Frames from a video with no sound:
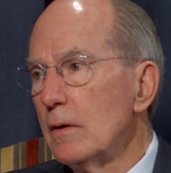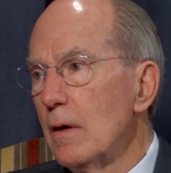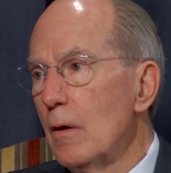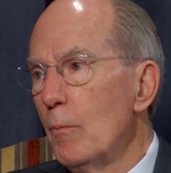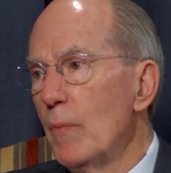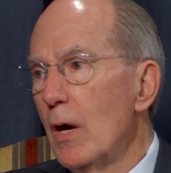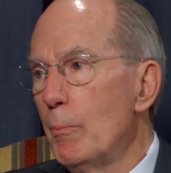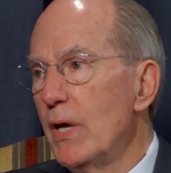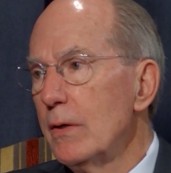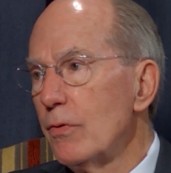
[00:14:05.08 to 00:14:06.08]
$1.3
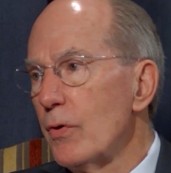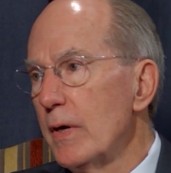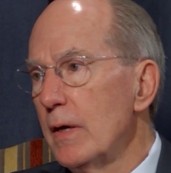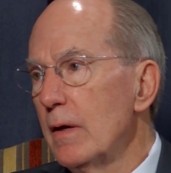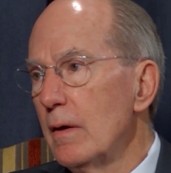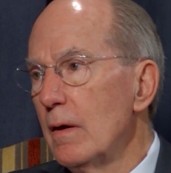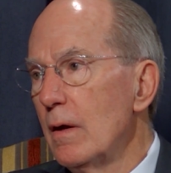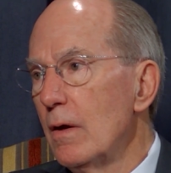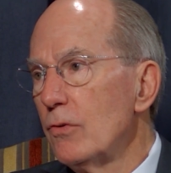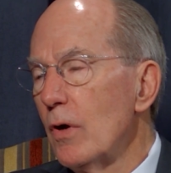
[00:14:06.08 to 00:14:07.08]
billion.
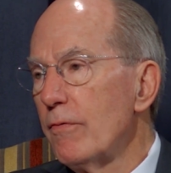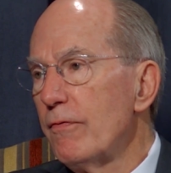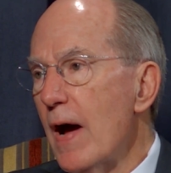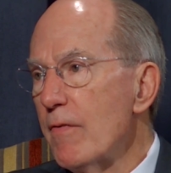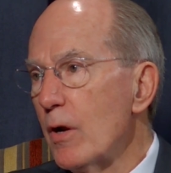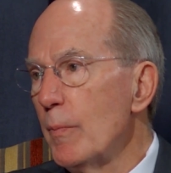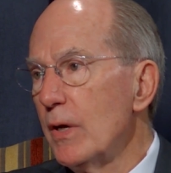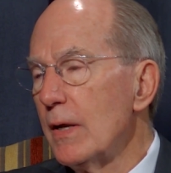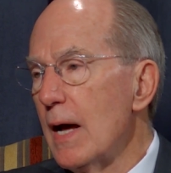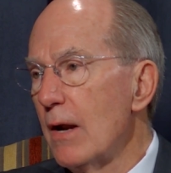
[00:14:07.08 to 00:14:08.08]
So $500
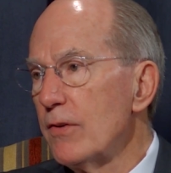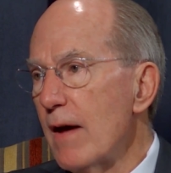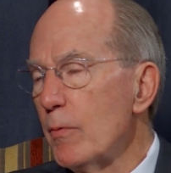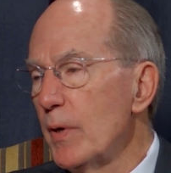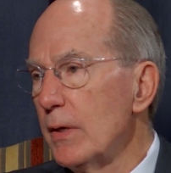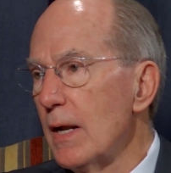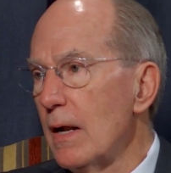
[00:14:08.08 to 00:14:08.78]
million, $500 million.